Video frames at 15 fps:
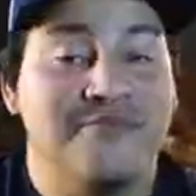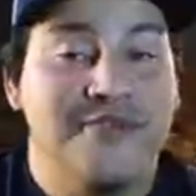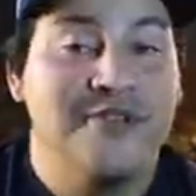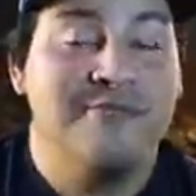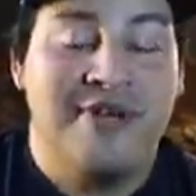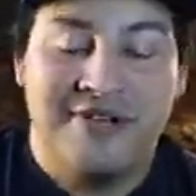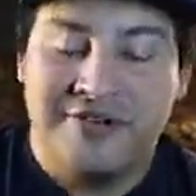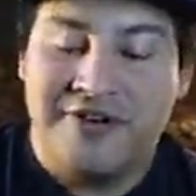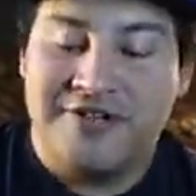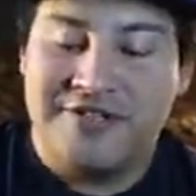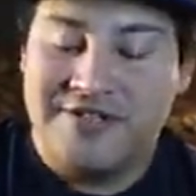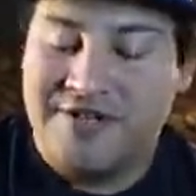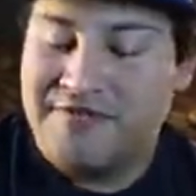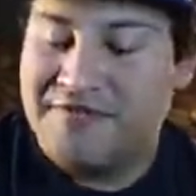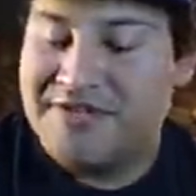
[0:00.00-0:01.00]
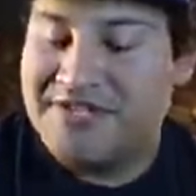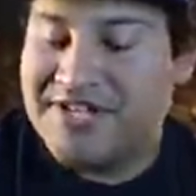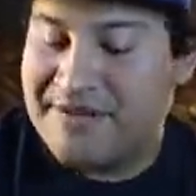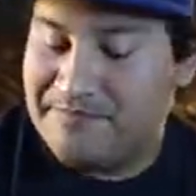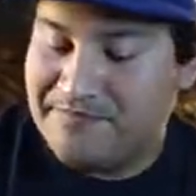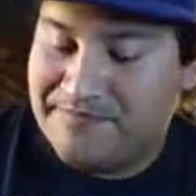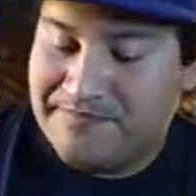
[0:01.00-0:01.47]
Good binder cards. Good for the
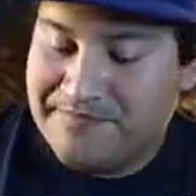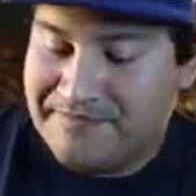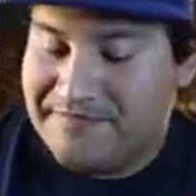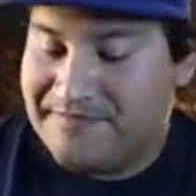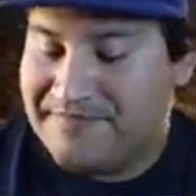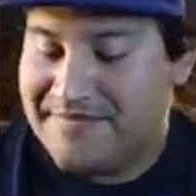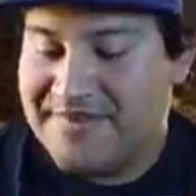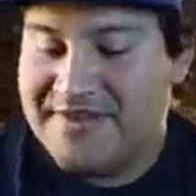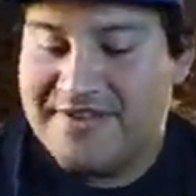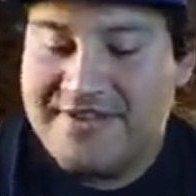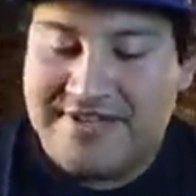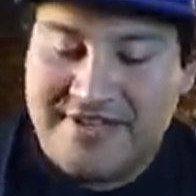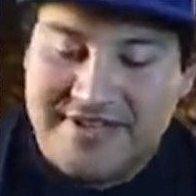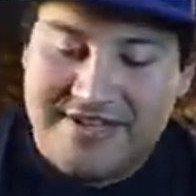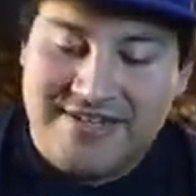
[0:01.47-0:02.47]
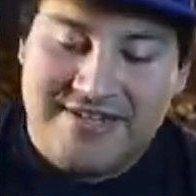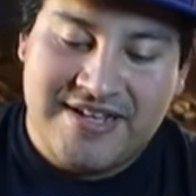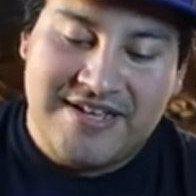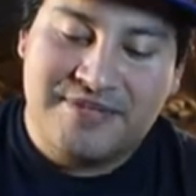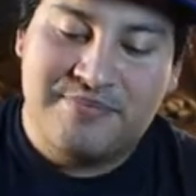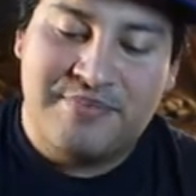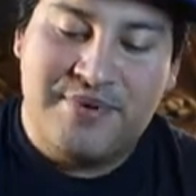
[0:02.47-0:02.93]
set.
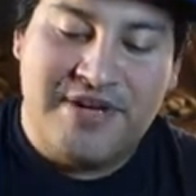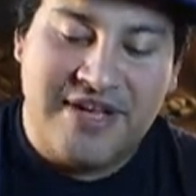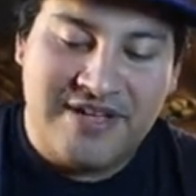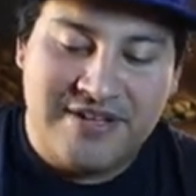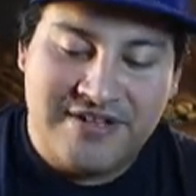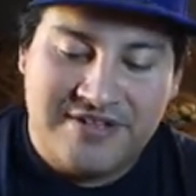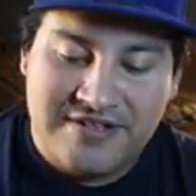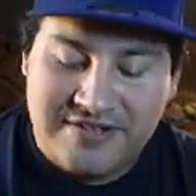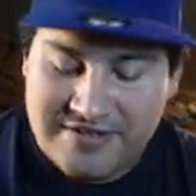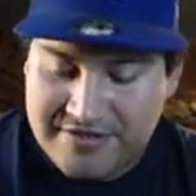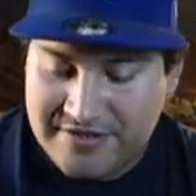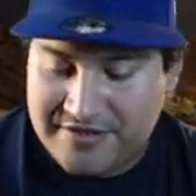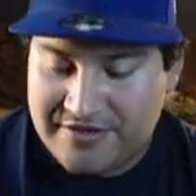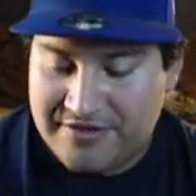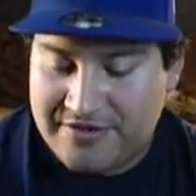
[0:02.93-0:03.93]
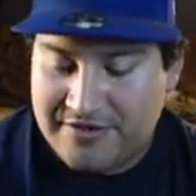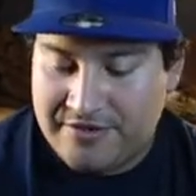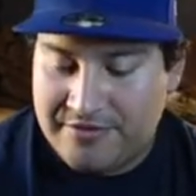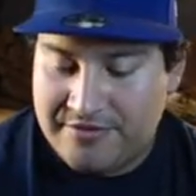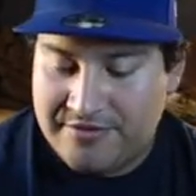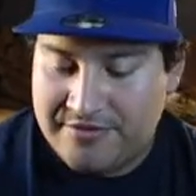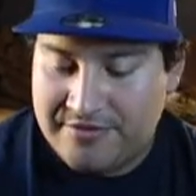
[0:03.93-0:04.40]
Next pack.
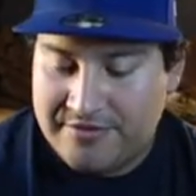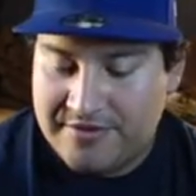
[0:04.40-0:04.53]
Code.